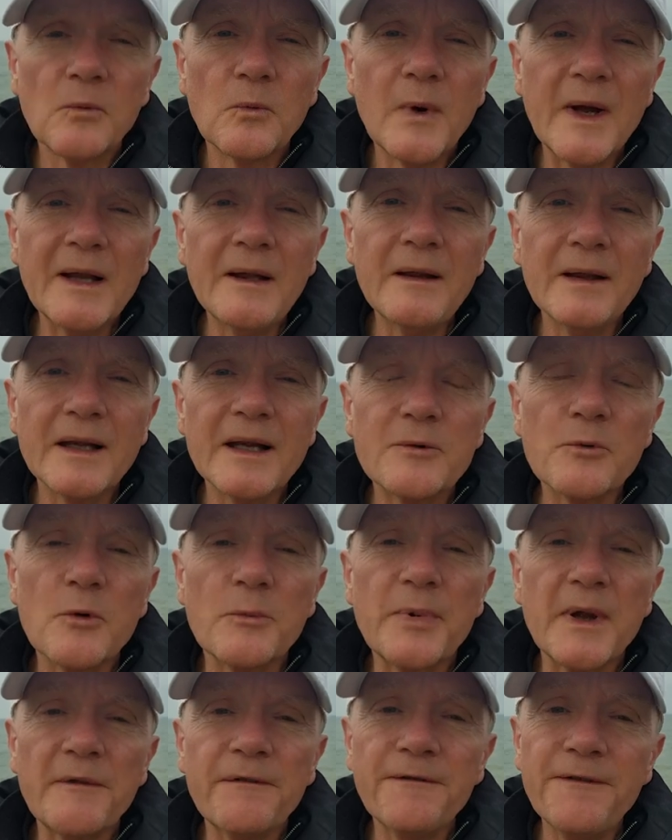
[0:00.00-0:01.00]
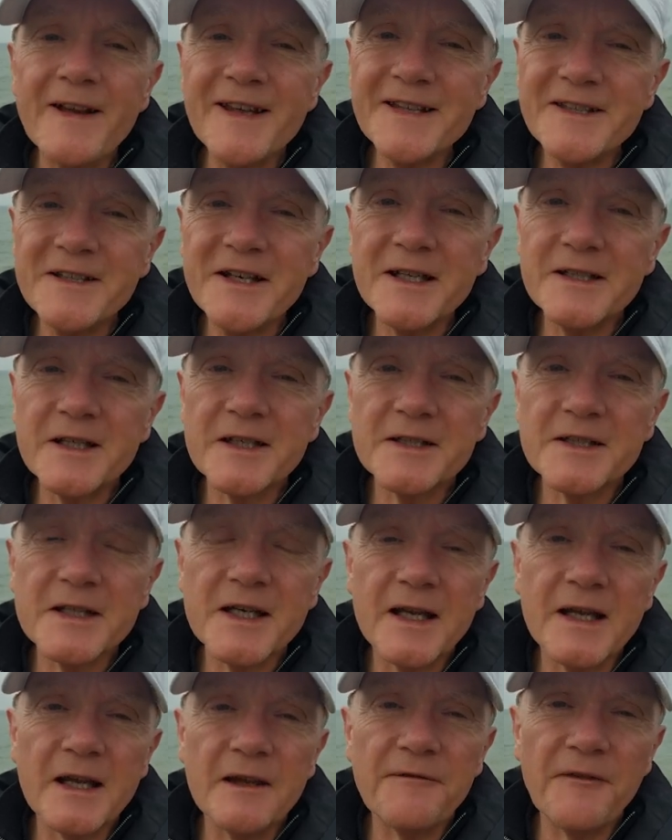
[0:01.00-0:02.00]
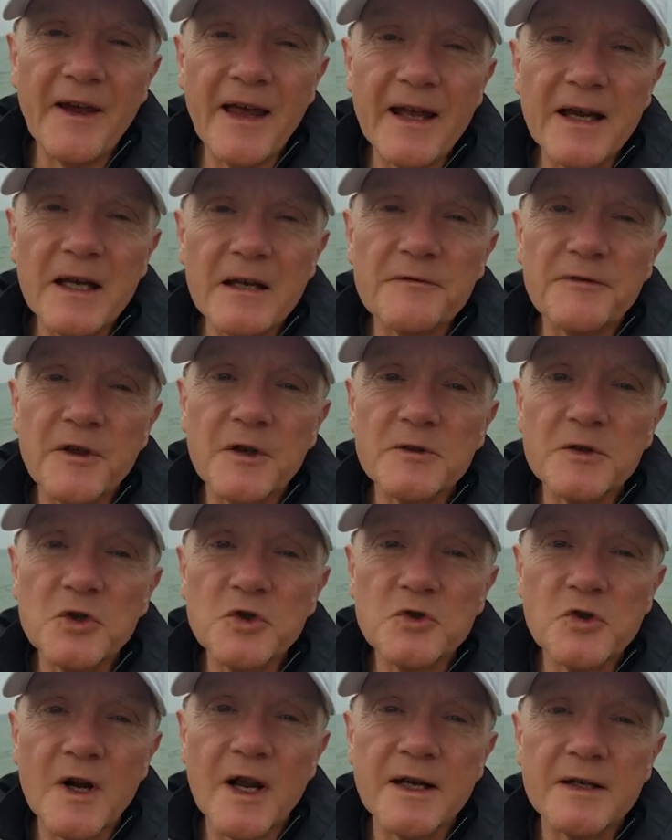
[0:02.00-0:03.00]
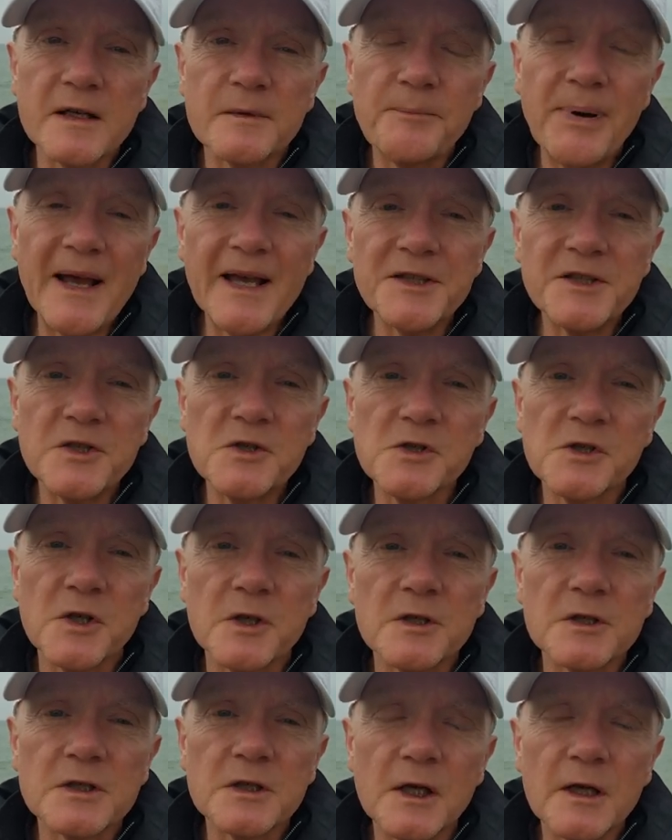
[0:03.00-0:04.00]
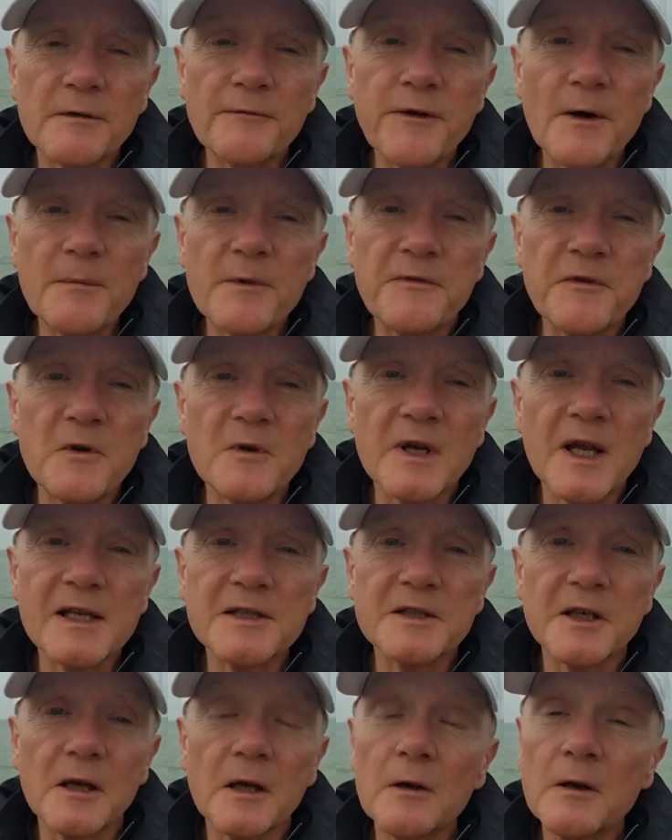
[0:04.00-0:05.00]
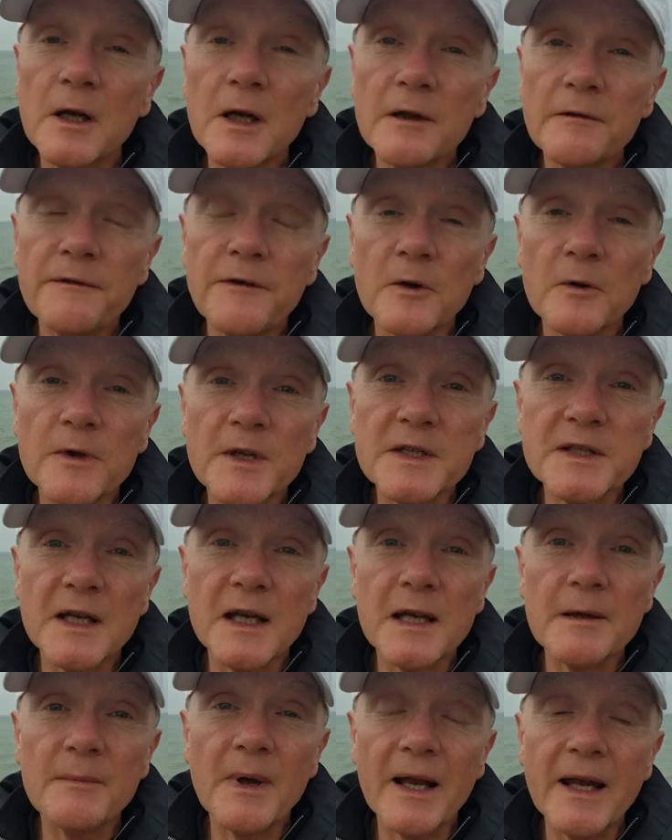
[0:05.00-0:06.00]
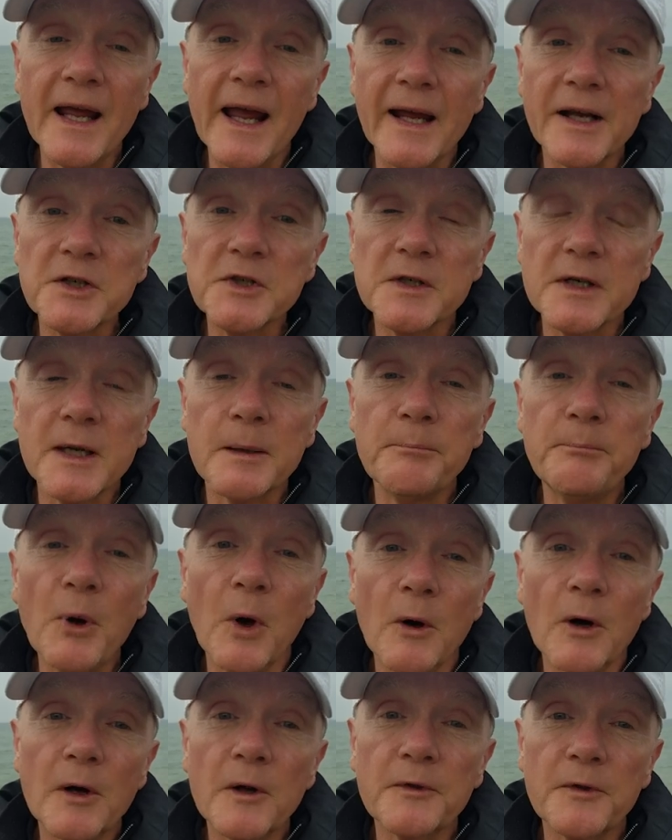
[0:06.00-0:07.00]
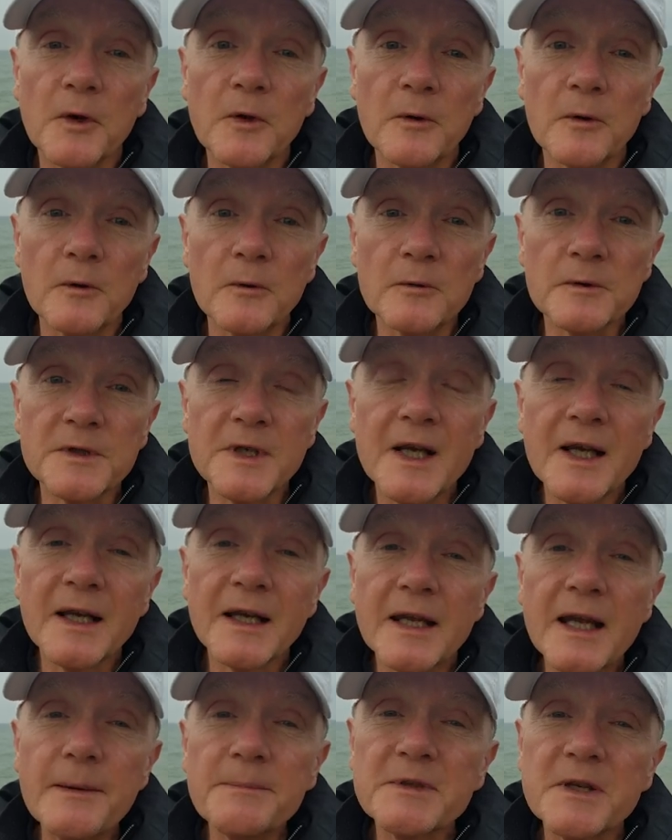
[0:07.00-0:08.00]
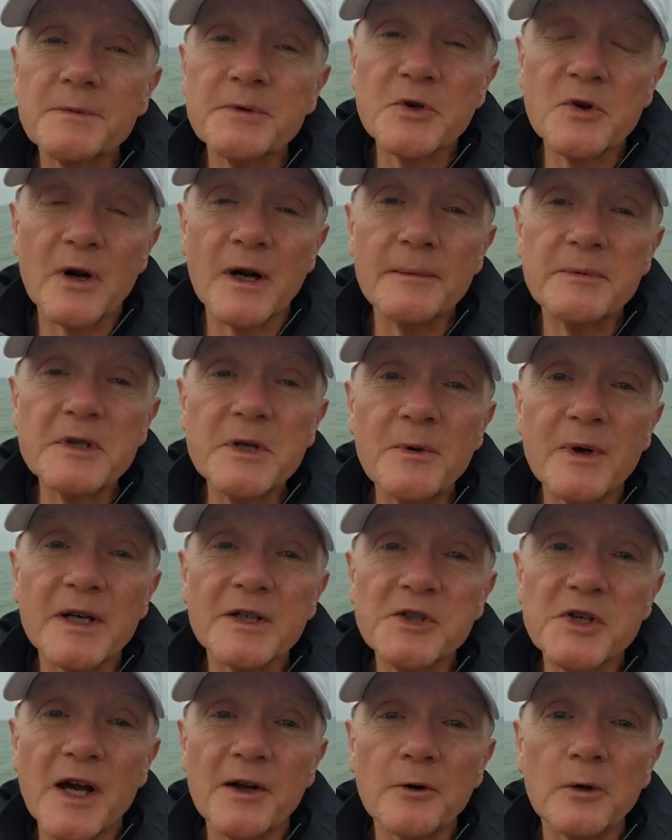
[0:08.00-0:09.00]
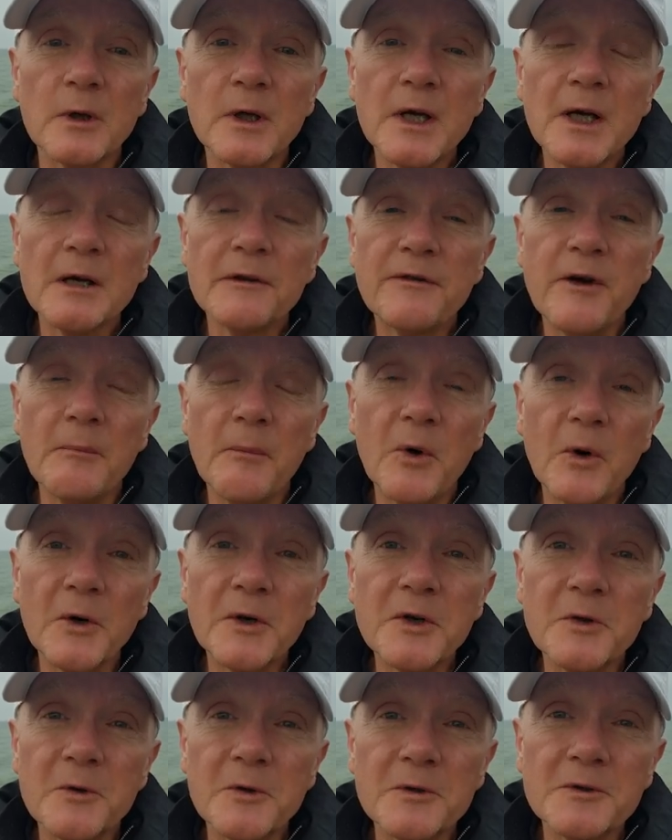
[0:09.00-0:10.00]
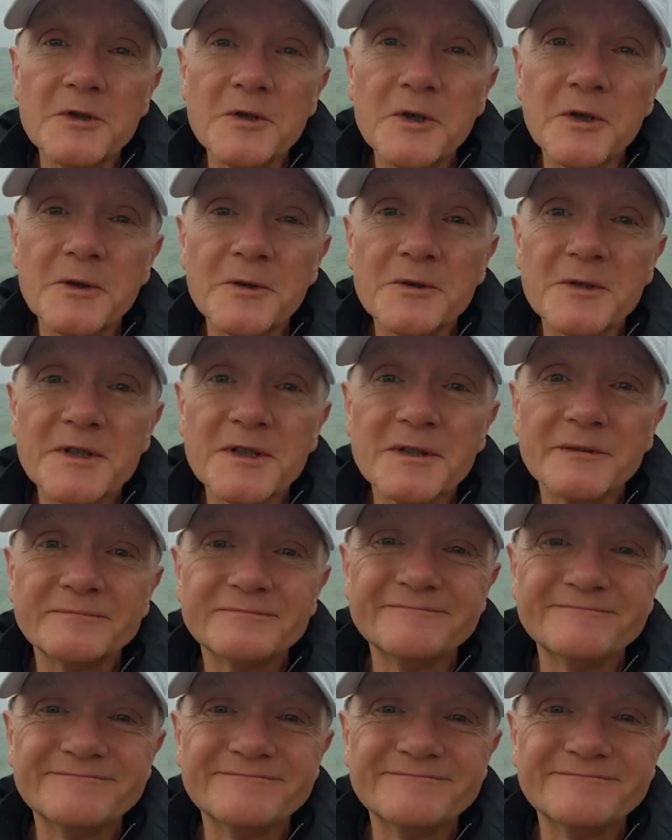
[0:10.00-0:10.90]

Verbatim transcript: Well, it will be fascinating to see if any of those stranded passengers from a few days ago feel the same and actually book the cruise. Keep subscribed to our channel for more cruise news.